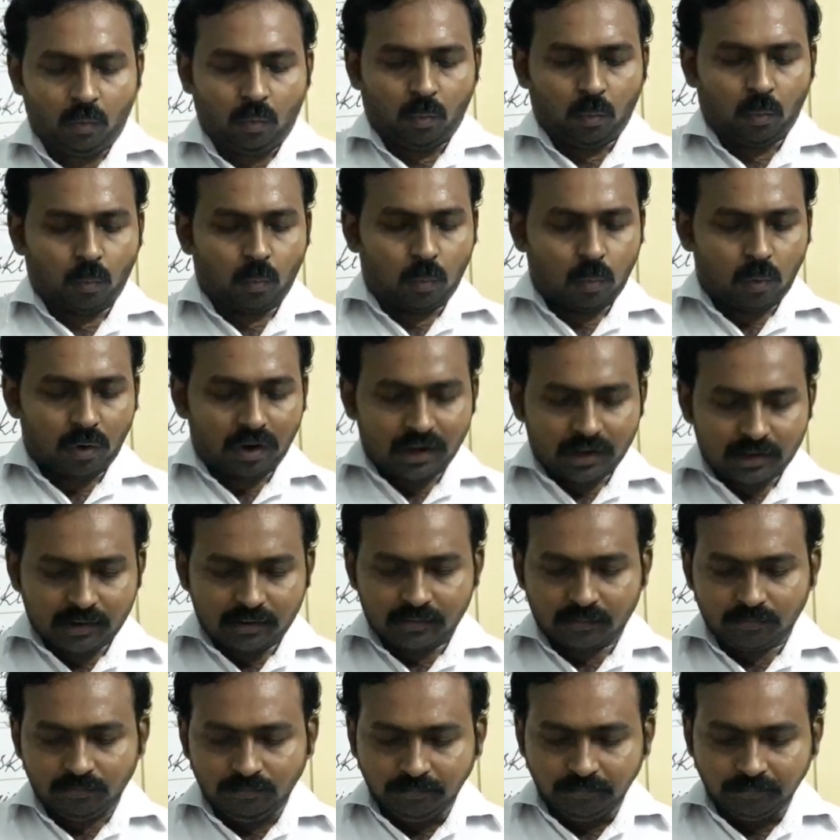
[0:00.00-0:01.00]

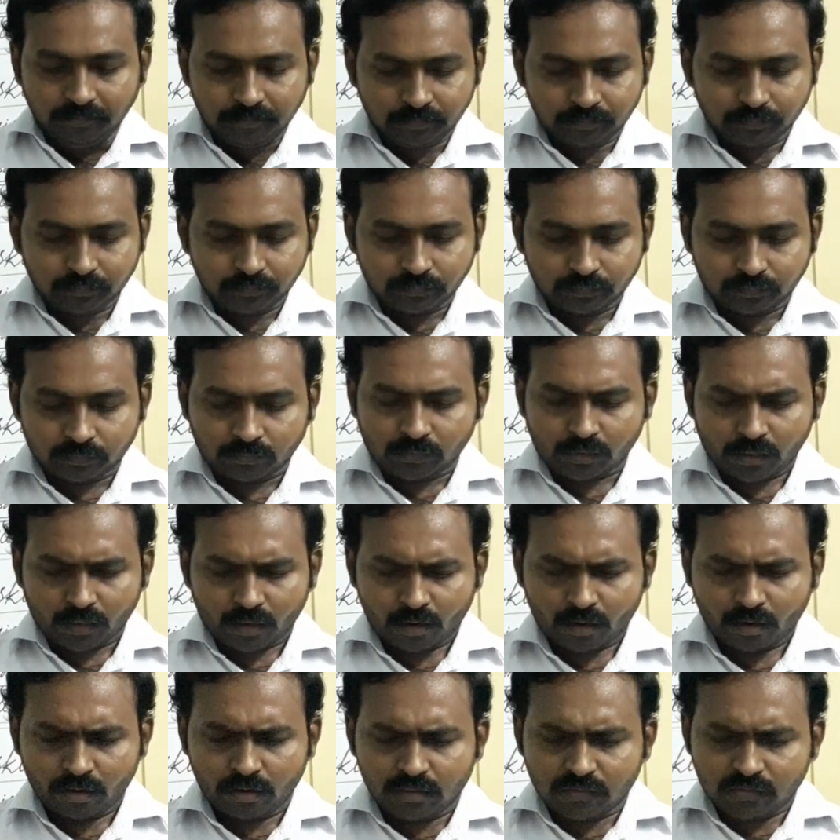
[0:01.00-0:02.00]
One,
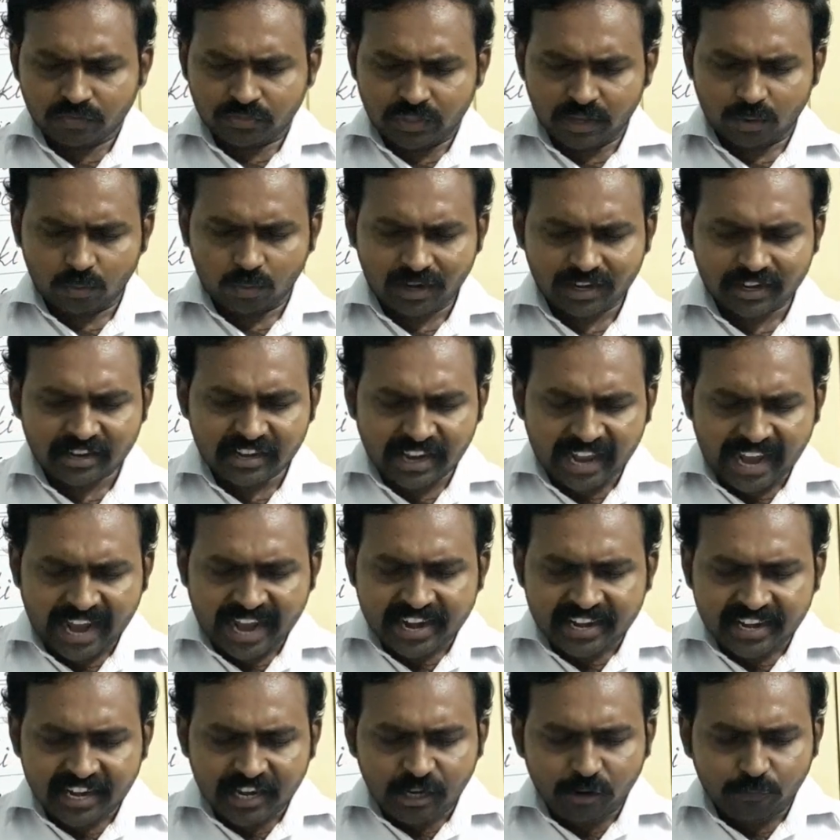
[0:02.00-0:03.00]
they were
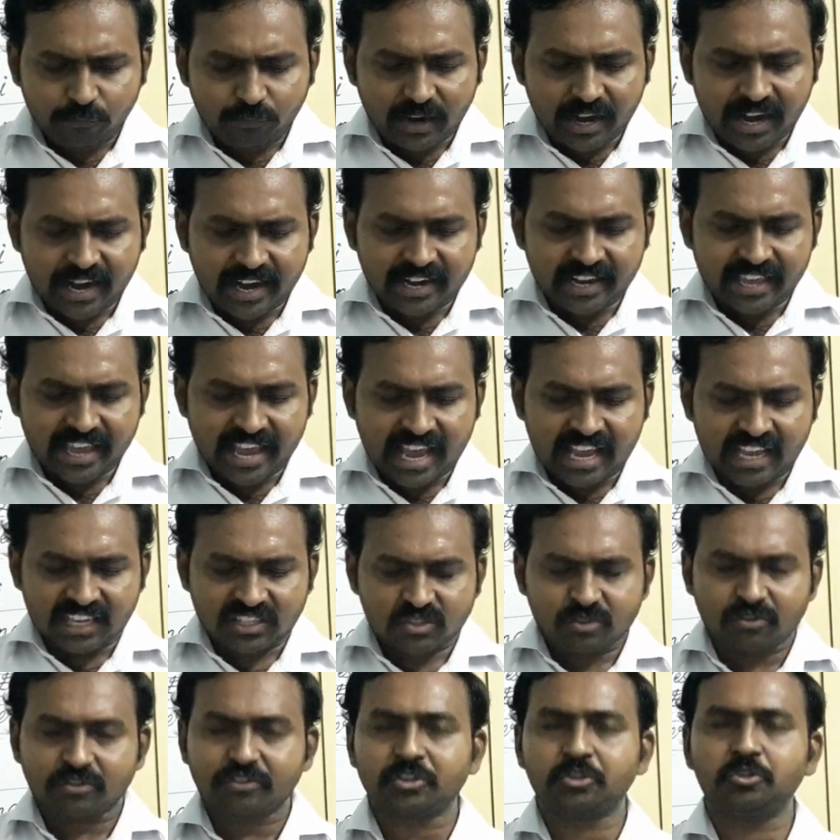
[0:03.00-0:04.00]
identified as
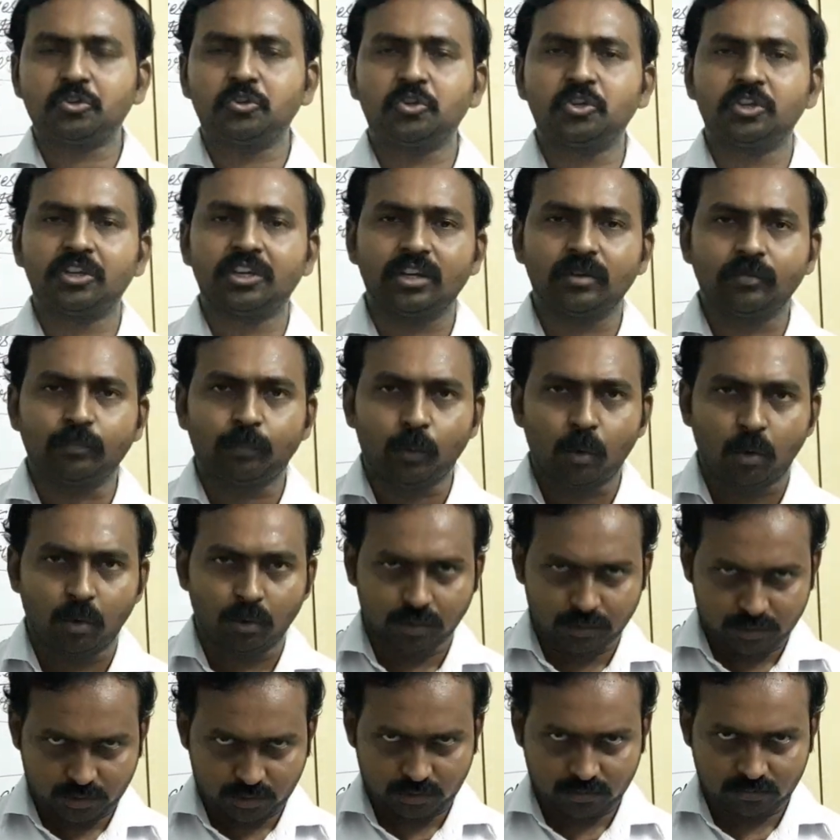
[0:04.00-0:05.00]
Russian
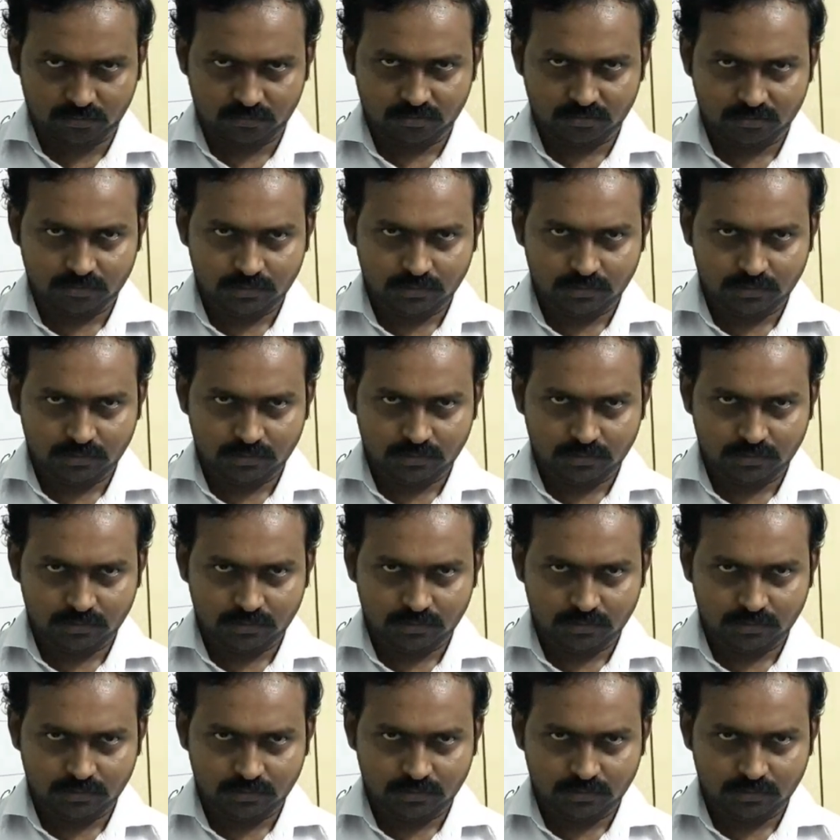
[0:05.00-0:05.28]
Poles.